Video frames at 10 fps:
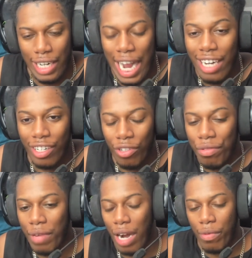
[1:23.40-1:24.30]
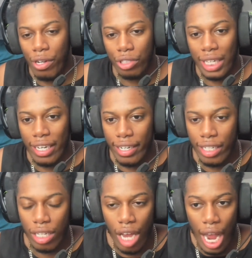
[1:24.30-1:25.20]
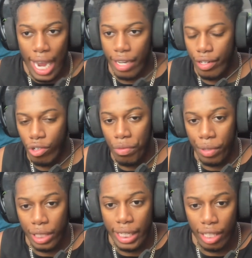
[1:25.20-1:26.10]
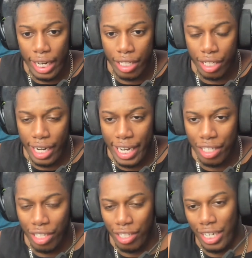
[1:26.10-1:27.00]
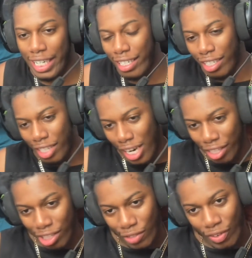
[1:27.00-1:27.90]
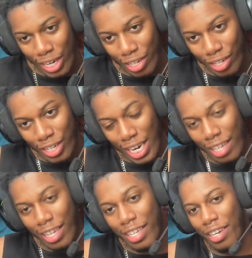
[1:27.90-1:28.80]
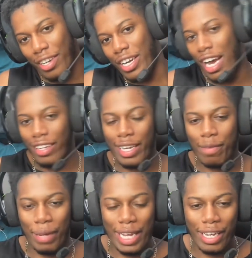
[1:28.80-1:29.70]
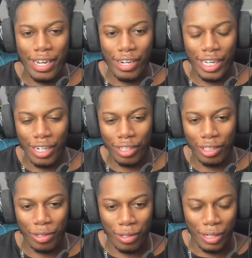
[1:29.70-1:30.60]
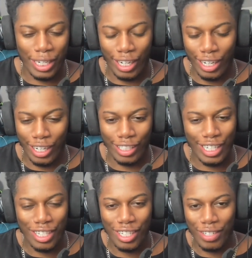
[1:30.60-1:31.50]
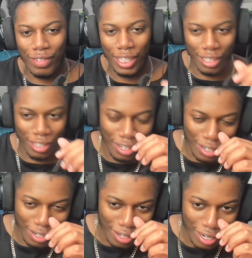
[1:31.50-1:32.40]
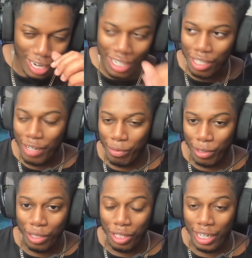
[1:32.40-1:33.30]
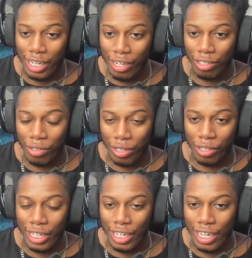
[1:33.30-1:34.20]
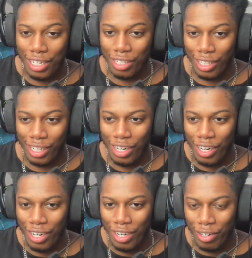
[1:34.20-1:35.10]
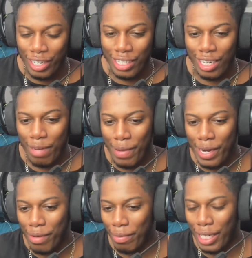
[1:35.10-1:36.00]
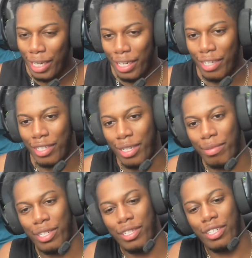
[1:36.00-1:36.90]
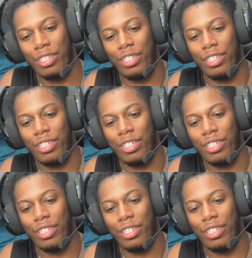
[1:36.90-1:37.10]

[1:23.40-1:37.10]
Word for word: I do. I will say this. I do really like Snake's design. His design looks fire. I like. I like black hair characters with green eyes. That shit's fire. I just like really like character with green eyes and like green type hair and black hair type shit.